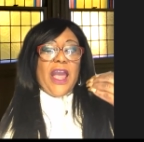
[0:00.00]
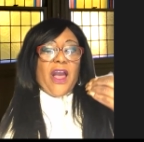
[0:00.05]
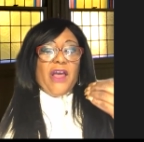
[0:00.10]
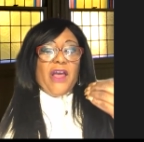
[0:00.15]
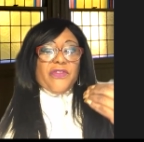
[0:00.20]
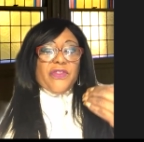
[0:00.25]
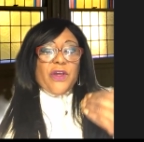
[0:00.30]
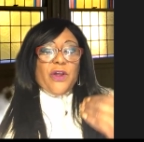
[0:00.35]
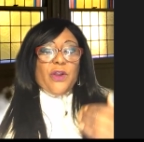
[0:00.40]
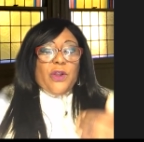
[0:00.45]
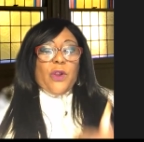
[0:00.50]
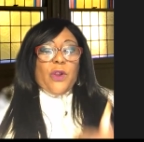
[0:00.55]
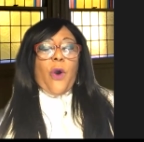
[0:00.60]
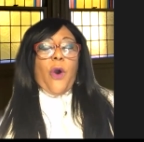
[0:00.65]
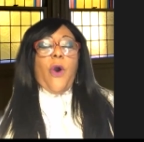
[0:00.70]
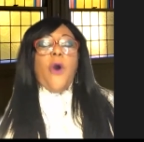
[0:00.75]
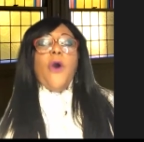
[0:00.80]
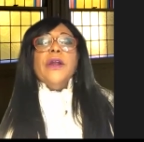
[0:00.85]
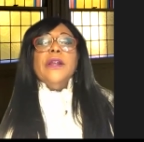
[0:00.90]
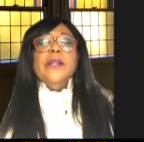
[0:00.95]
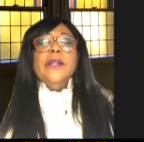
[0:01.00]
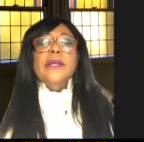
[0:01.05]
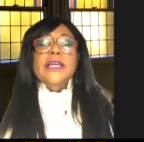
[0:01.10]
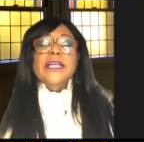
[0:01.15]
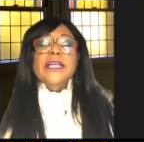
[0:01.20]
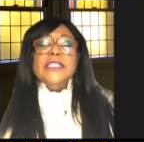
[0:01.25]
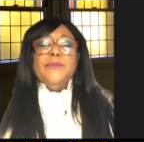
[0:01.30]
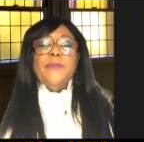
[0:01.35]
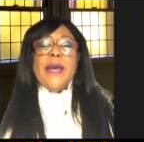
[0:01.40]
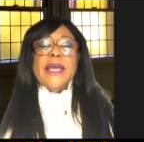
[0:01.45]
the Lord
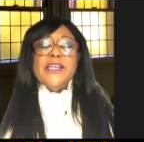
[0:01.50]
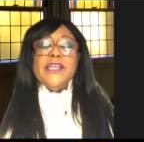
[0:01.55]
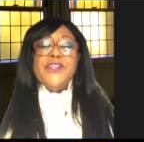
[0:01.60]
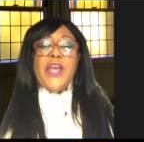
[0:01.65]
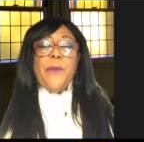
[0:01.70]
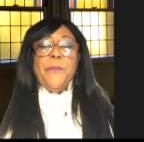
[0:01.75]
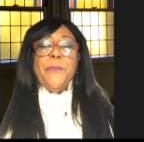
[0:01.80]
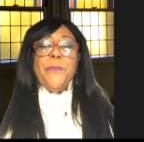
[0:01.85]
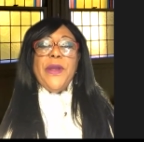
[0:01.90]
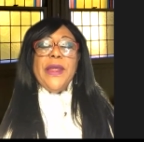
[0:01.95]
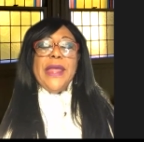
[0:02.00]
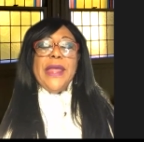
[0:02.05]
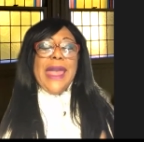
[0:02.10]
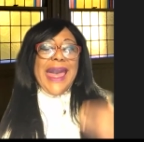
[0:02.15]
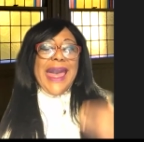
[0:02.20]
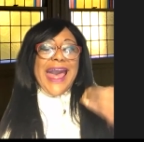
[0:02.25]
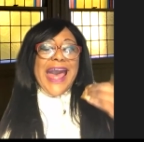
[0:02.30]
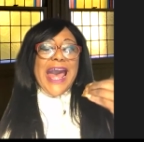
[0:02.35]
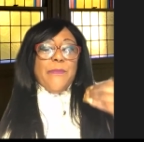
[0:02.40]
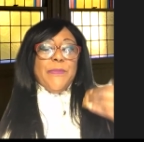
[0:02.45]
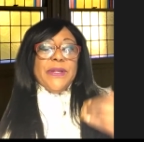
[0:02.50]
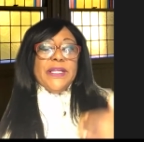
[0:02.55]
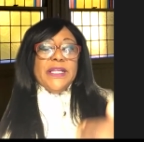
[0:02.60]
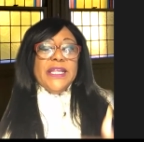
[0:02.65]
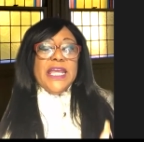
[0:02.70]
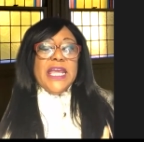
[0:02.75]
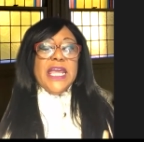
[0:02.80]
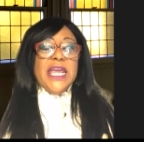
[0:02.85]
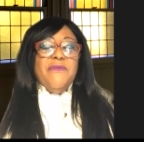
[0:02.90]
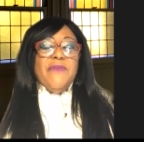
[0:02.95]
is my shepherd. I
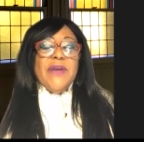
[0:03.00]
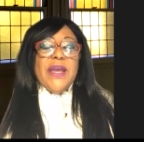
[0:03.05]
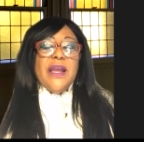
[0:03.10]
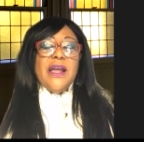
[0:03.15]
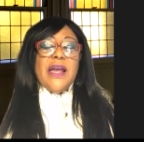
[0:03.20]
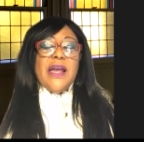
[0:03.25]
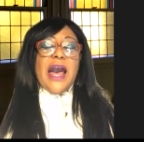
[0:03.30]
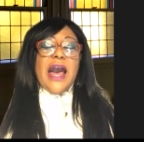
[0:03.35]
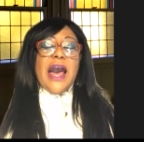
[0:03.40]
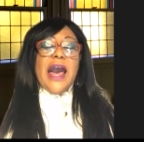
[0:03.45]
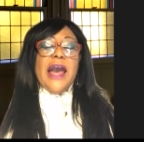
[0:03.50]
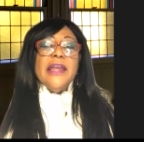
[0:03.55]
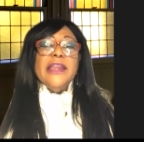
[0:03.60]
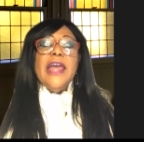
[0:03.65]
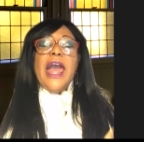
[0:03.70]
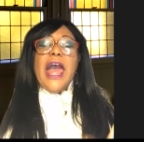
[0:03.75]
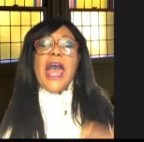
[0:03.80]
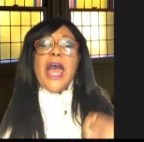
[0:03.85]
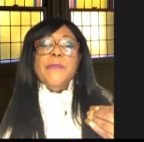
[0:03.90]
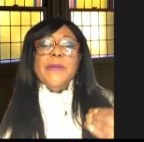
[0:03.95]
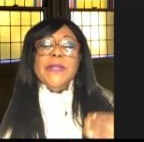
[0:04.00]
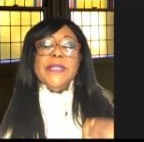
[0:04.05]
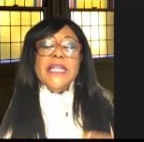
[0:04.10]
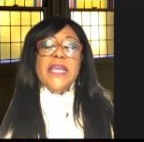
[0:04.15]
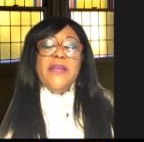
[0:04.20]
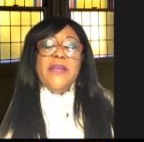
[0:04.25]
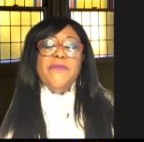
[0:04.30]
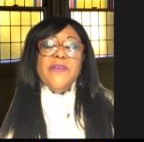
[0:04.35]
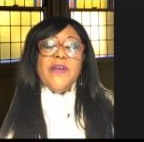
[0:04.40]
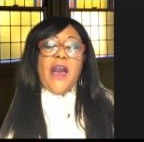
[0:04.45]
believe in God. I
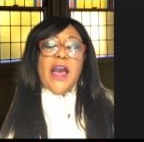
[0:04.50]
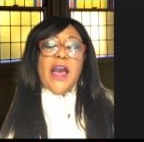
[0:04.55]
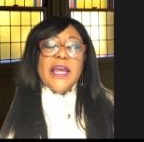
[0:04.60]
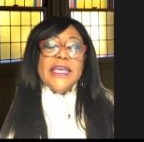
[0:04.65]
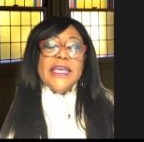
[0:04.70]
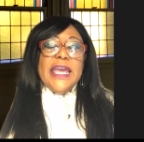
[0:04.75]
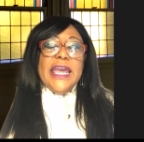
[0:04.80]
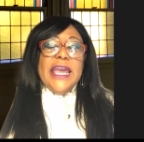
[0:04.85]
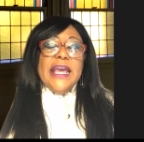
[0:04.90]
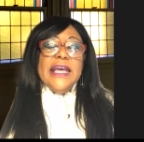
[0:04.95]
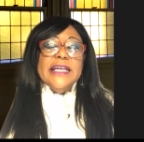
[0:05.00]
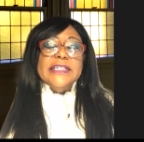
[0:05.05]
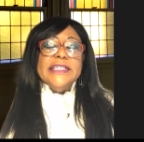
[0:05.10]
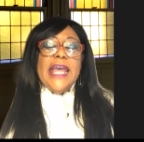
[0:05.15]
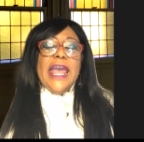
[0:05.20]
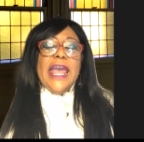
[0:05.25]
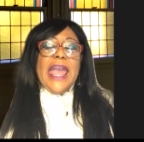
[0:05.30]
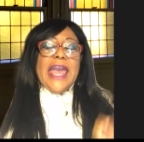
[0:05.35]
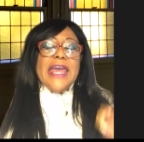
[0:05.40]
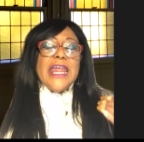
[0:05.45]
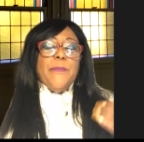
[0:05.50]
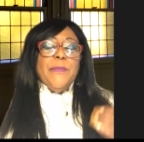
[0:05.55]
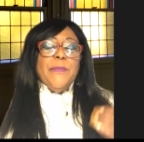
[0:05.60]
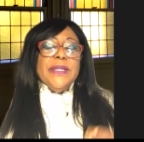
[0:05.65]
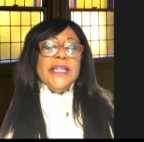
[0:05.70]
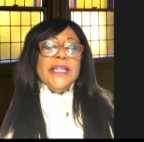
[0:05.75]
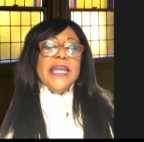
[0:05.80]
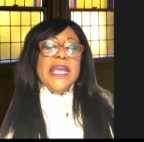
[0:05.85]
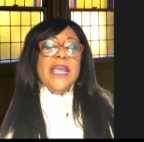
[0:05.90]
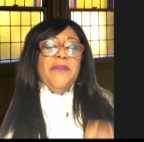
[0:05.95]
believe God cares. And I
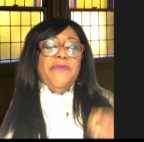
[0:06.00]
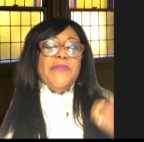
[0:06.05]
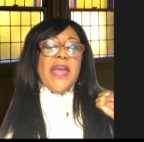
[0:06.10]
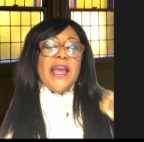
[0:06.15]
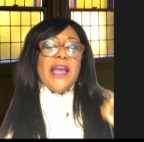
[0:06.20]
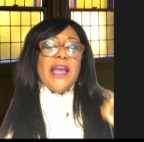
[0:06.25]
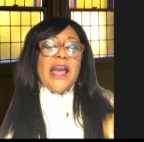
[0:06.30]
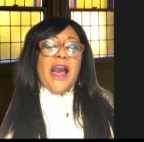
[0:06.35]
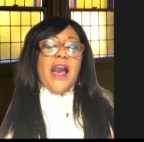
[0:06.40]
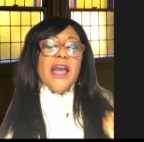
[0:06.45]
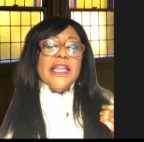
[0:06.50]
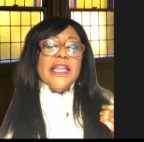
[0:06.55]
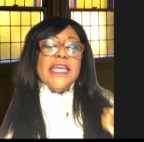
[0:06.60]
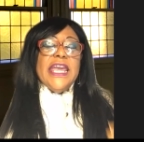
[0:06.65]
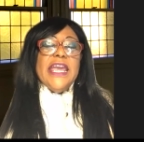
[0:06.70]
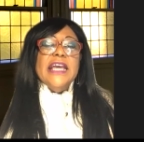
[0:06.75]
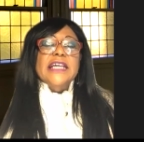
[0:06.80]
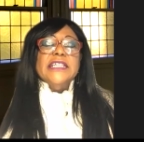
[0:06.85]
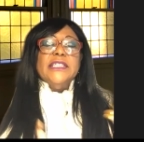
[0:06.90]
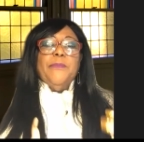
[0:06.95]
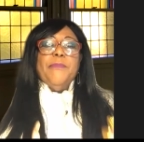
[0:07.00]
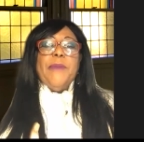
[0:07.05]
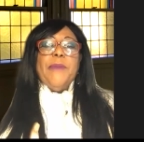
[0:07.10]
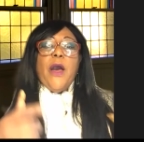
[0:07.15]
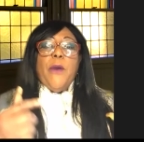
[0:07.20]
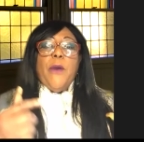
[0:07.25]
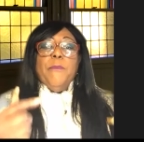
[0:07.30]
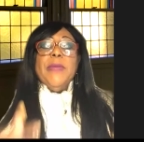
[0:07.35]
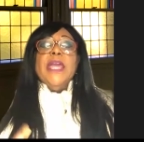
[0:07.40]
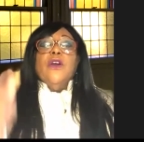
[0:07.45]
believe that God cares
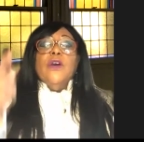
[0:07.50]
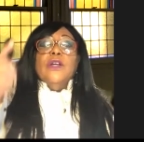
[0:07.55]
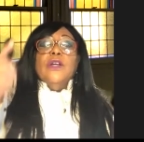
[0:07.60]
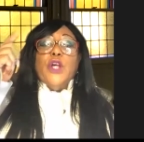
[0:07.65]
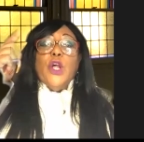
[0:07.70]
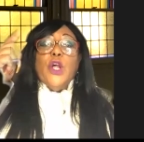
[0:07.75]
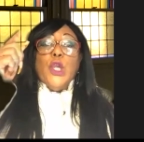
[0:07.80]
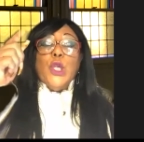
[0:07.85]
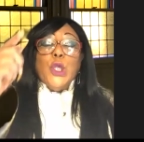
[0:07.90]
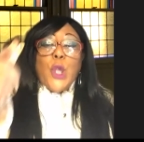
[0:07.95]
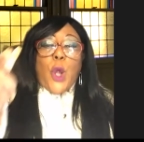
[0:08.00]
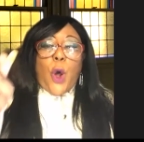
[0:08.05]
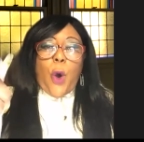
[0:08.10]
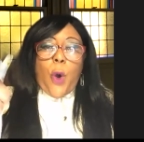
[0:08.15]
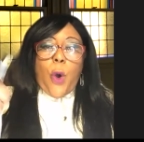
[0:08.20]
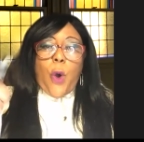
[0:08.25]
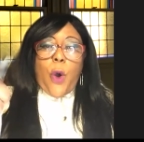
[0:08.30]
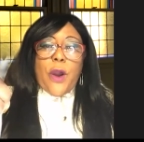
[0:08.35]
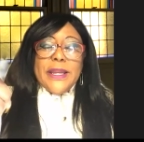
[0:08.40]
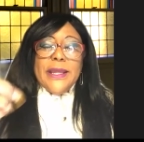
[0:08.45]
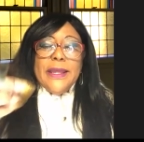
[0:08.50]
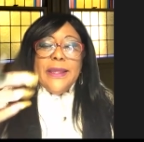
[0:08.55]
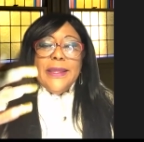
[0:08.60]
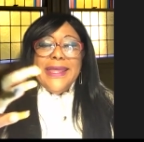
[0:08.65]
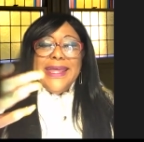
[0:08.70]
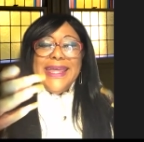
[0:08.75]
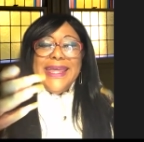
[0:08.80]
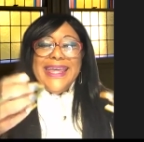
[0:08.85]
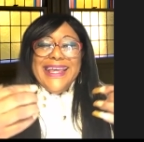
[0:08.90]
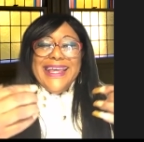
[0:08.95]
about me because the Lord
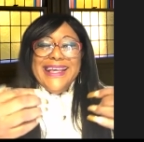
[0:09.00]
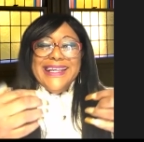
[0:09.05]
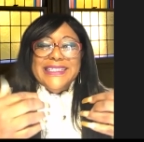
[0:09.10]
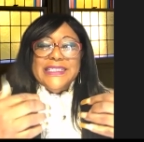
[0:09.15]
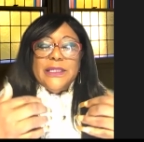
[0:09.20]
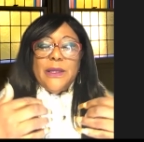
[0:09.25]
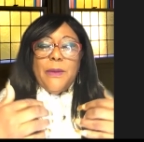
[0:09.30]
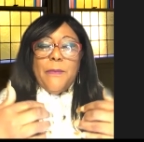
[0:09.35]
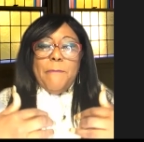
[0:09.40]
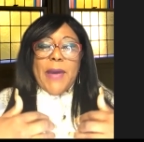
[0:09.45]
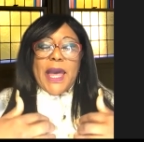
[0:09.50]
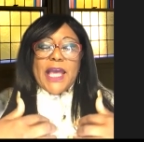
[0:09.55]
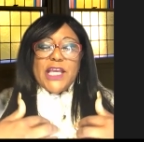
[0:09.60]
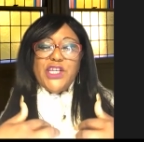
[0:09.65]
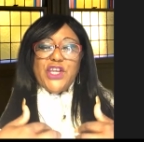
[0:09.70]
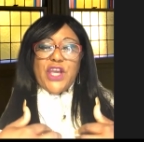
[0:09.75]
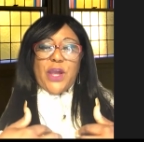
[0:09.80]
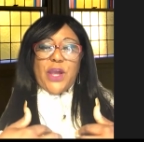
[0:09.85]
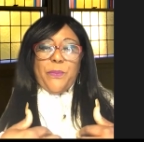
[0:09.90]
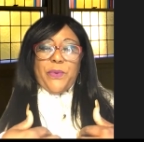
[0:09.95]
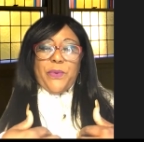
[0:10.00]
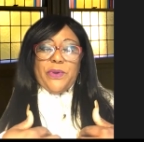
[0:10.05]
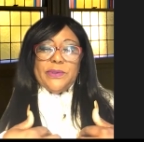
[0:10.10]
is my shepherd.